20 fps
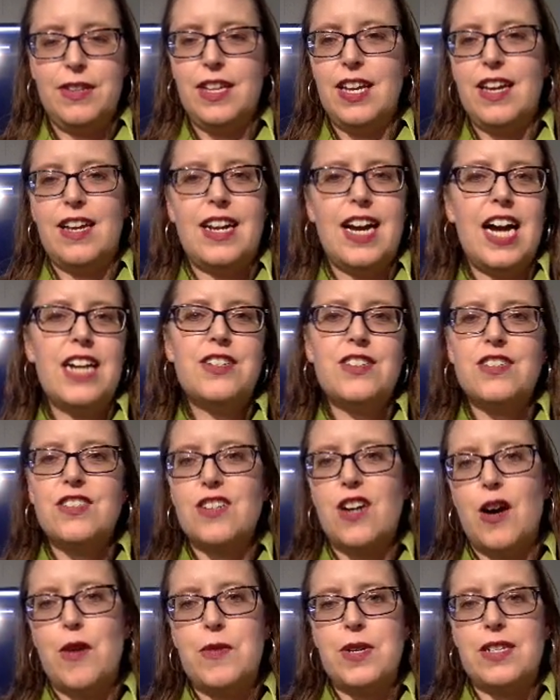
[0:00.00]
and then I just
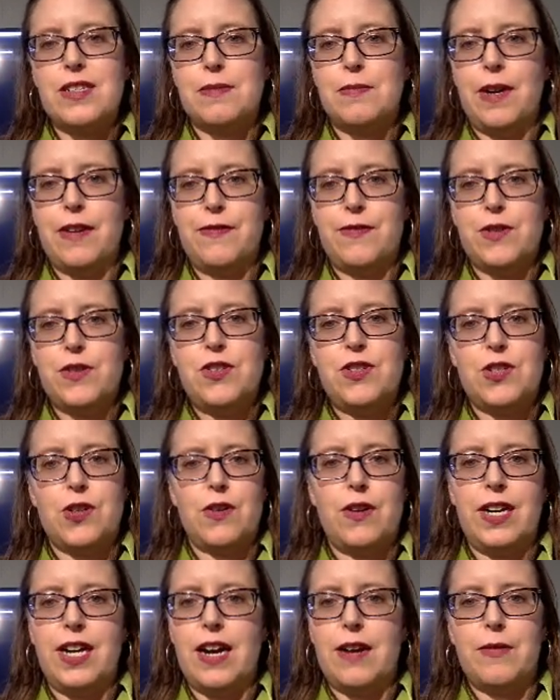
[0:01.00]
always, my first
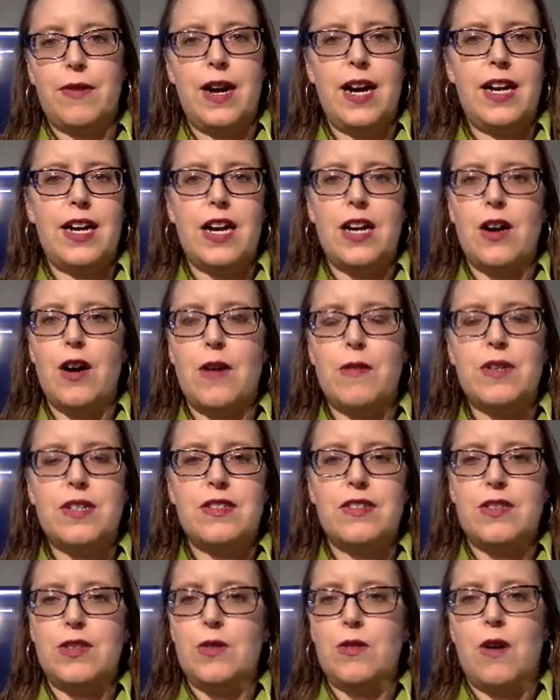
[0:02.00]
story I write, I
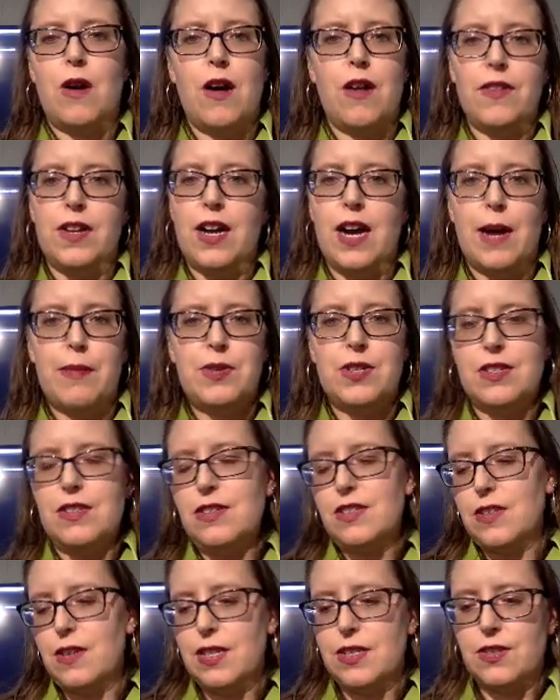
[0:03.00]
always do all the
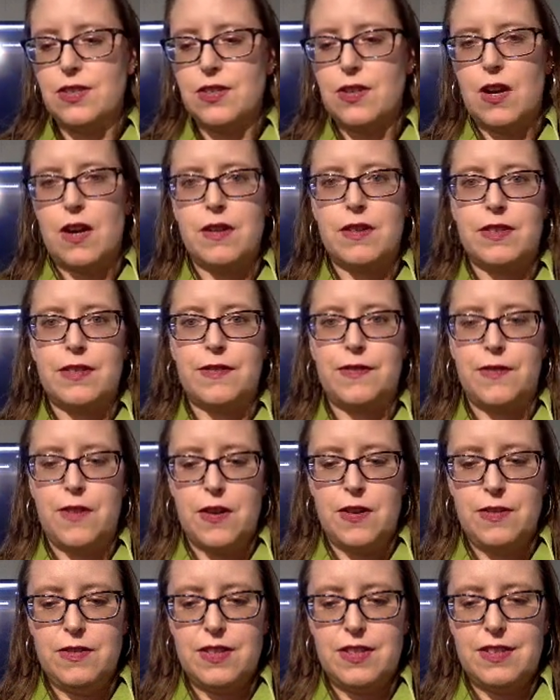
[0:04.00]
options, so I just call it
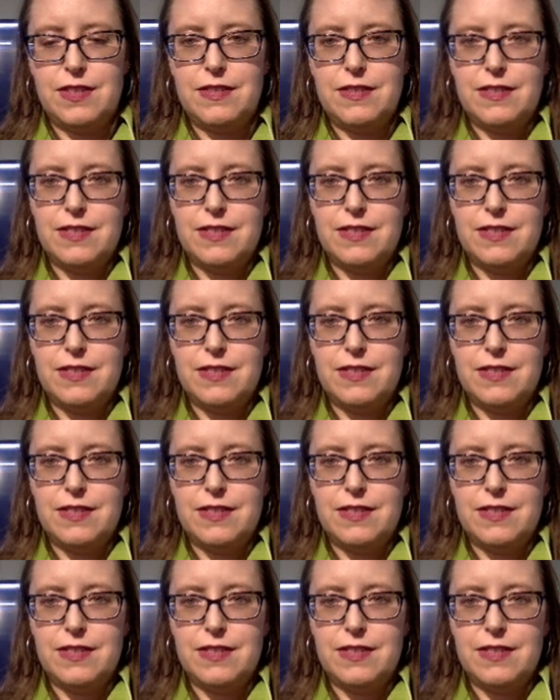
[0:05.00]
default.